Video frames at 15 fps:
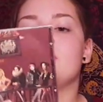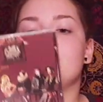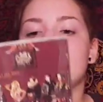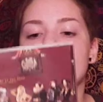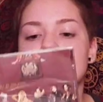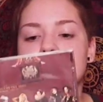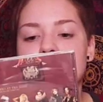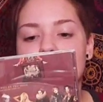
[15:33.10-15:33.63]

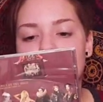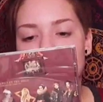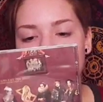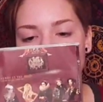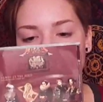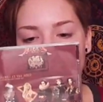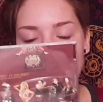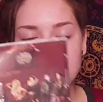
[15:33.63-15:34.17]
Favorite song
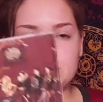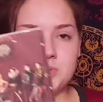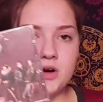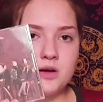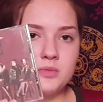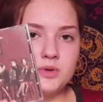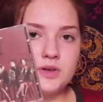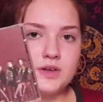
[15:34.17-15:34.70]
off of this is
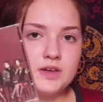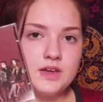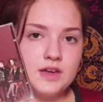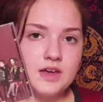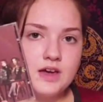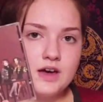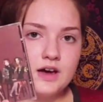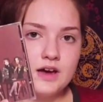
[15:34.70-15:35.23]

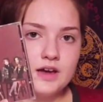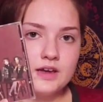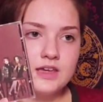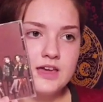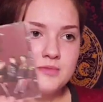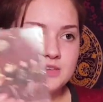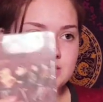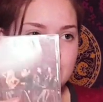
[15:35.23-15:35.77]
probably
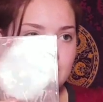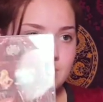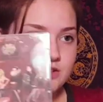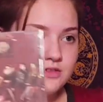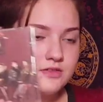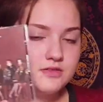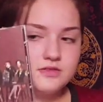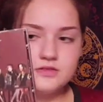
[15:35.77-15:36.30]

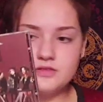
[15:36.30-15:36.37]
Camisato.